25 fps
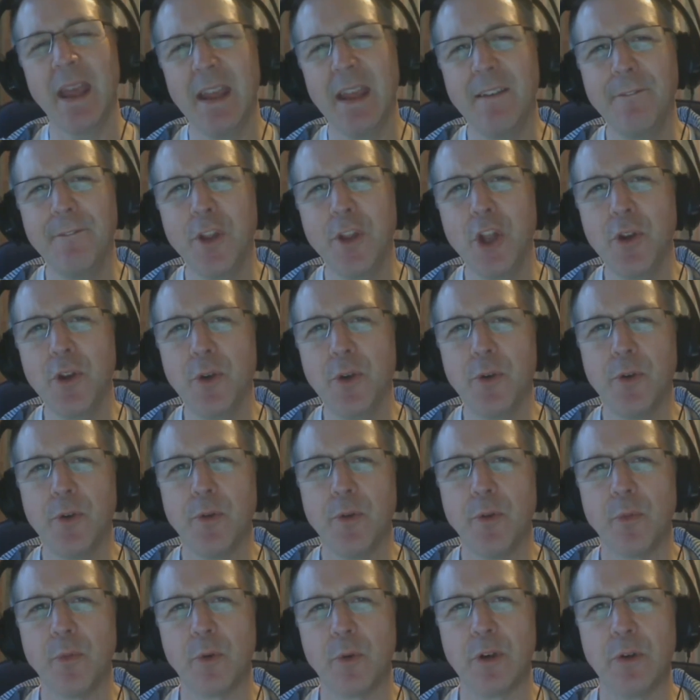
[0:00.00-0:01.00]
if
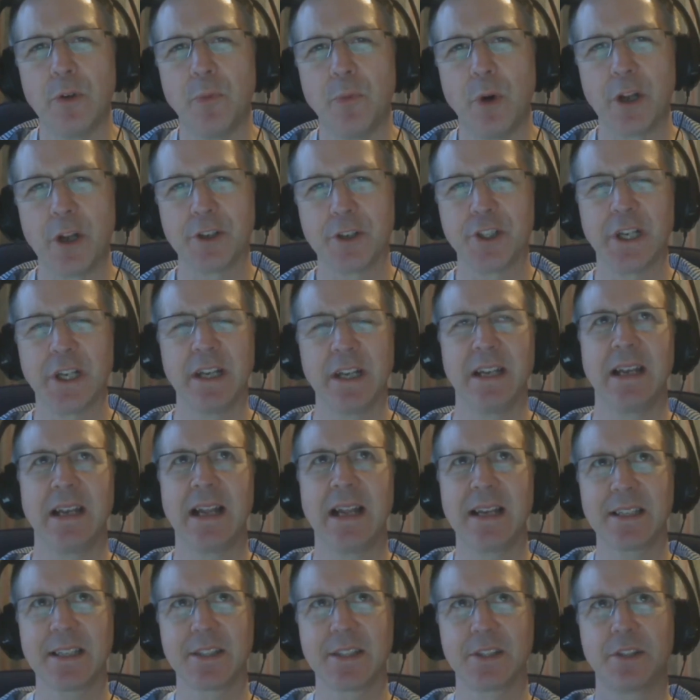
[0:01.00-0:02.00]
you were watching
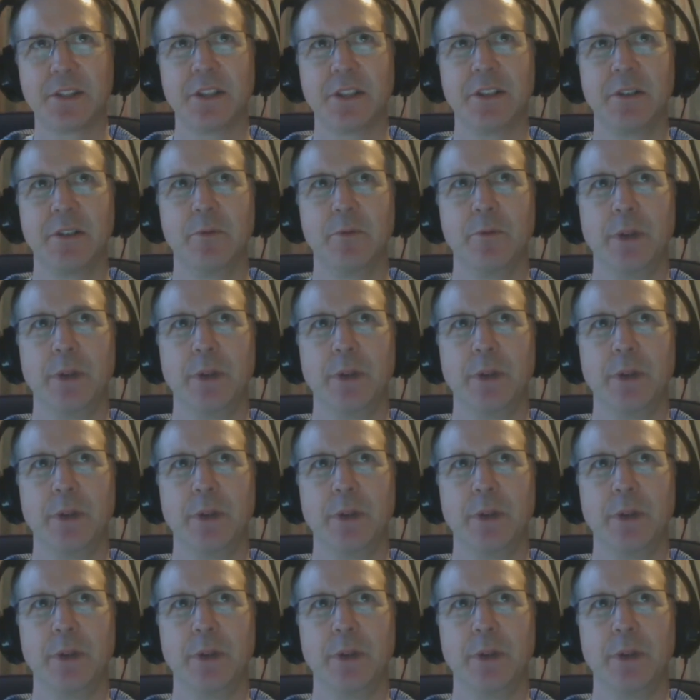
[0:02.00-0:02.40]
last